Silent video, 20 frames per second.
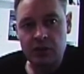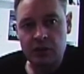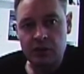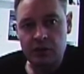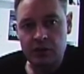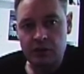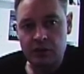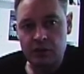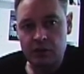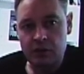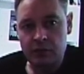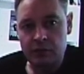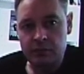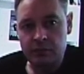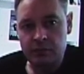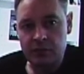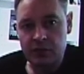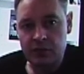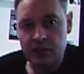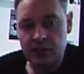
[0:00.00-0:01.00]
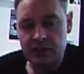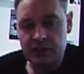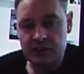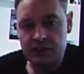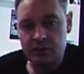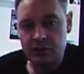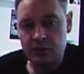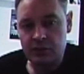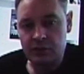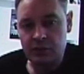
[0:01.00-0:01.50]
that I'm connected
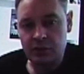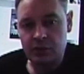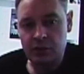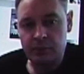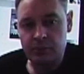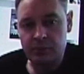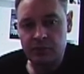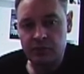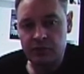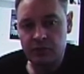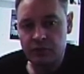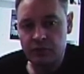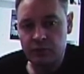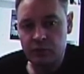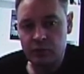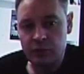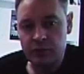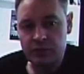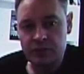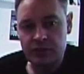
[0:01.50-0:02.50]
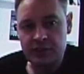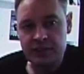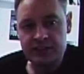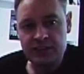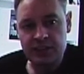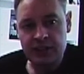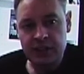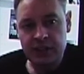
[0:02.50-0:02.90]
on the IPv4 address.